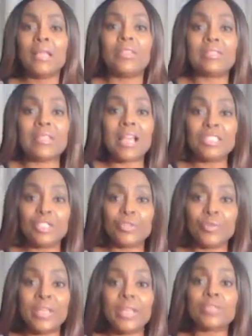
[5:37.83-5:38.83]
The size
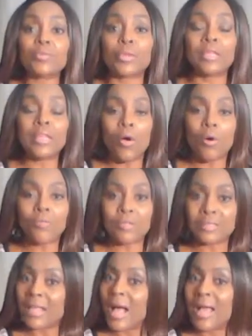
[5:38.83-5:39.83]
3 is really
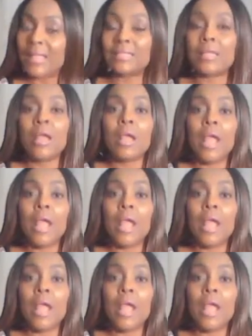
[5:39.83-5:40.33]
oversized,